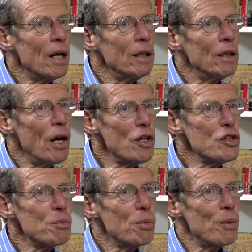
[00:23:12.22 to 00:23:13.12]
a
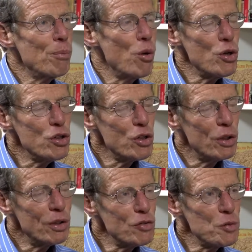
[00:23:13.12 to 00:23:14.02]
large
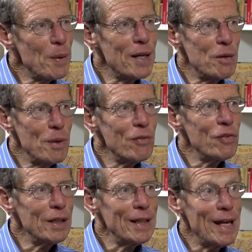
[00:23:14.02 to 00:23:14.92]
proportion of spina
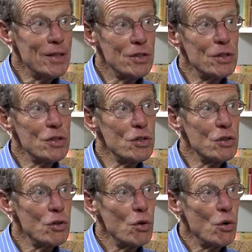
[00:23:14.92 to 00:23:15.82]
bifida cases
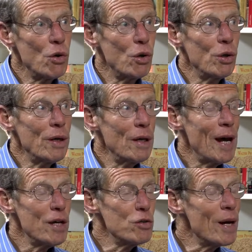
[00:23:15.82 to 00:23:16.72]
or
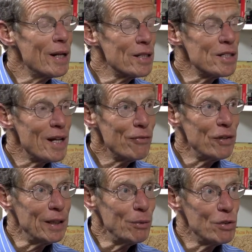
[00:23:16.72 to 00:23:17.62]

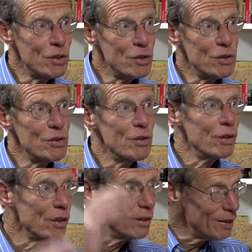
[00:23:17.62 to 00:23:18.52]
hydranencephaly, which is
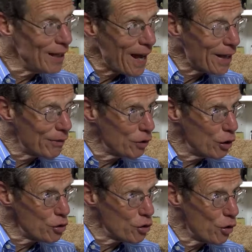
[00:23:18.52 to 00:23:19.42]
the lack of
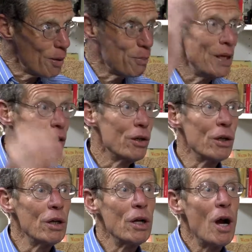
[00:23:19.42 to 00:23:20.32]
closure up here,